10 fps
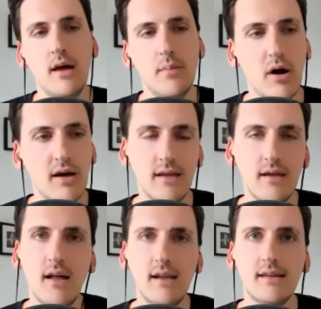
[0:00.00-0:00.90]
But in
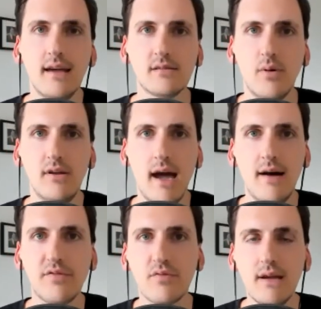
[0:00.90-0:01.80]
the early days, when you
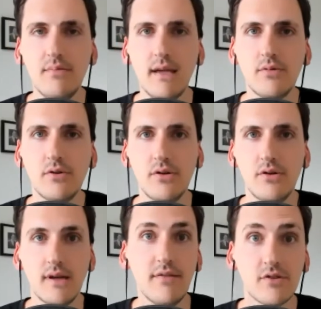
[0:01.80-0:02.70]
have three people
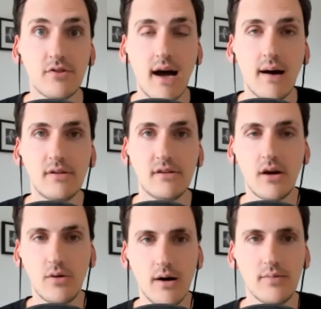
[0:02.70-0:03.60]
who give a crap and
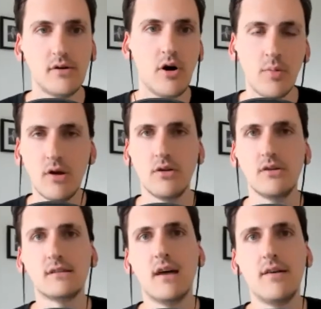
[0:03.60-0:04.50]
show up and comment on
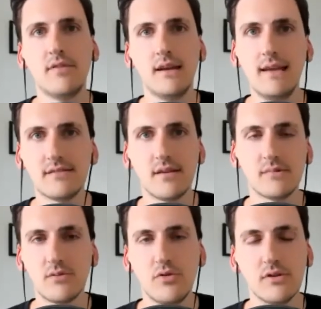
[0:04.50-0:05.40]
your stuff and leave some
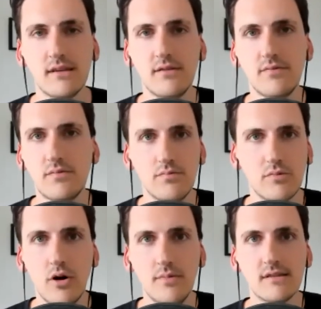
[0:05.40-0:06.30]
supportive
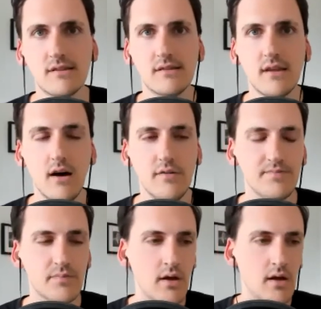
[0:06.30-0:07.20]
comments and stuff,
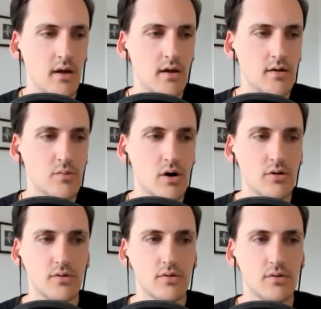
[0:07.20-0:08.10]

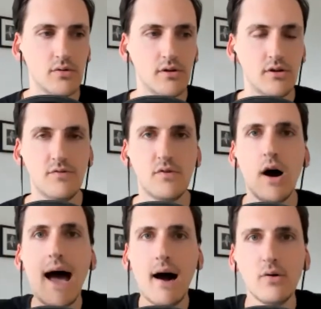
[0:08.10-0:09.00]
well, you've
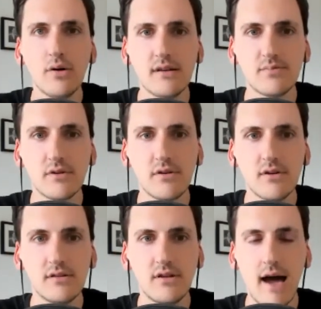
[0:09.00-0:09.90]
got hours,
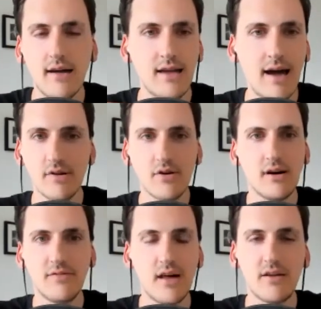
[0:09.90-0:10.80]
because you, you haven't got
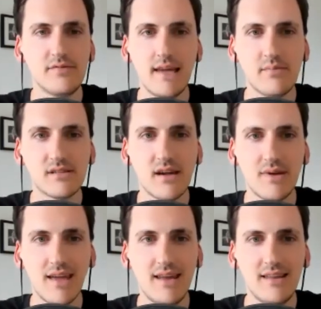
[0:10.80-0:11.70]
a flood of D Ms
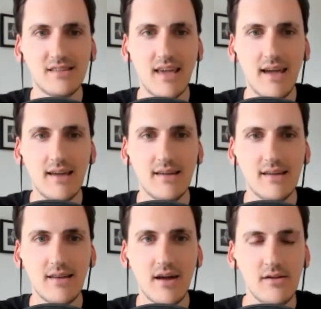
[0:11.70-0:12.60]
coming in each day.
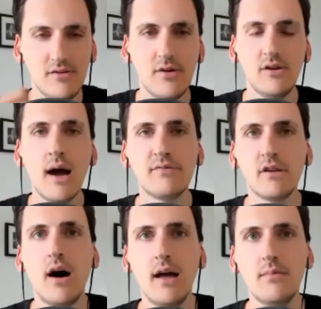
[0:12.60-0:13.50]
You know, you, you have
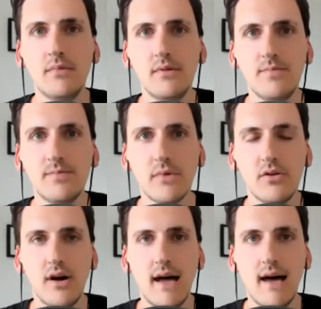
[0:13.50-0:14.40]
time on
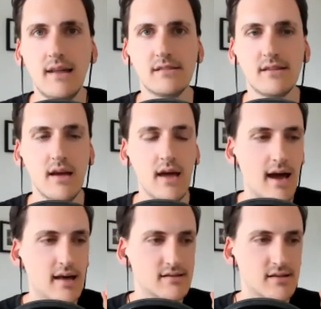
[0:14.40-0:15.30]
your hands.
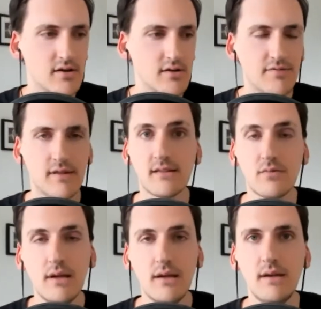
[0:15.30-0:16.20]
And so if there's
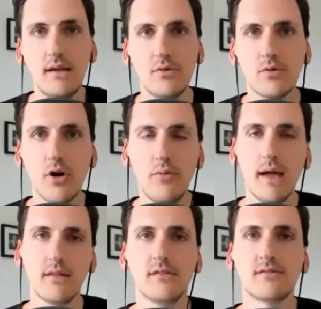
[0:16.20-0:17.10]
three people, go
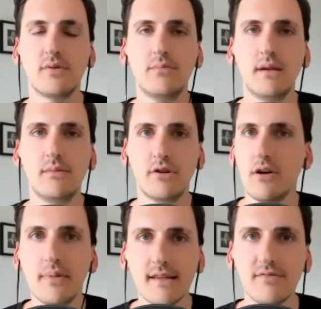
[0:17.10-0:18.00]
make those three people
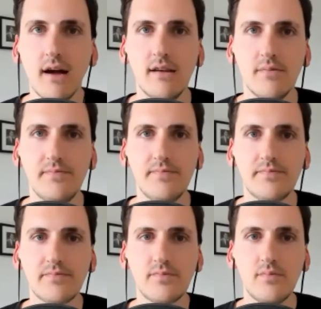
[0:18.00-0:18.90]
your best friend.
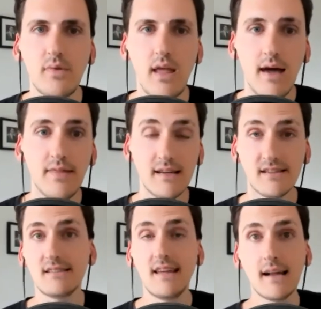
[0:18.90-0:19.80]
And that's
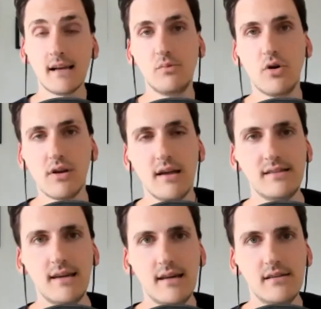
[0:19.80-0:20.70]
exactly what I
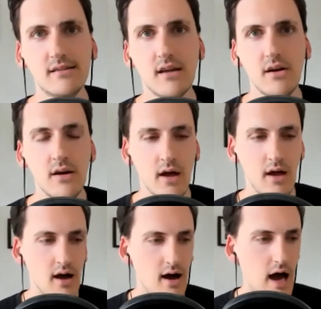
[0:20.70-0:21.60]
did. So
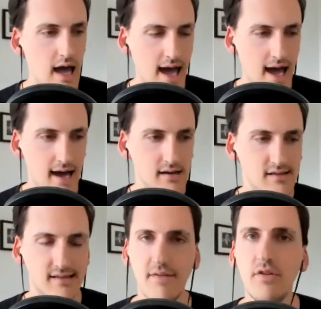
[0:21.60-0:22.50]
I had
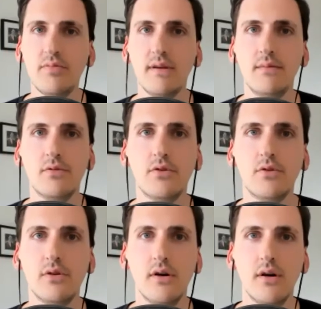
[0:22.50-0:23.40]
seven
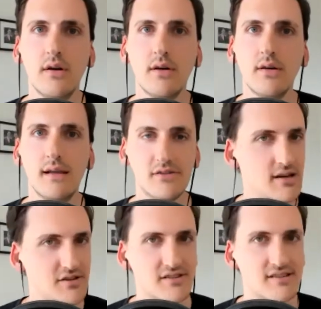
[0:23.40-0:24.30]
people, literally
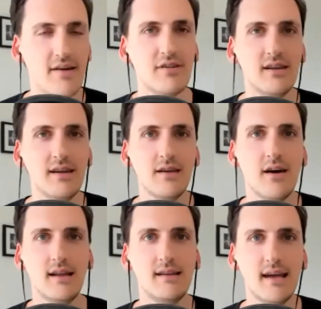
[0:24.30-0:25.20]
just seven in the
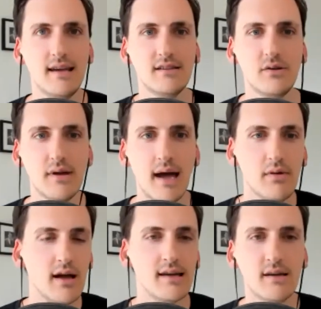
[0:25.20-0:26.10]
early days, who
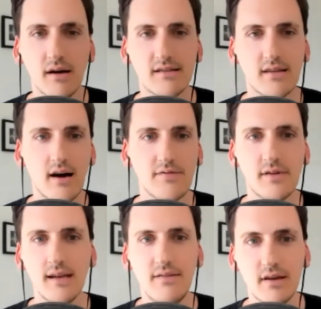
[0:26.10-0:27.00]
kept liking my stuff
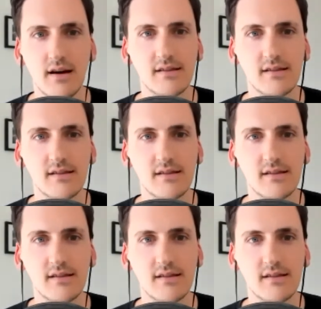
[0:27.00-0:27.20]
and leaving nice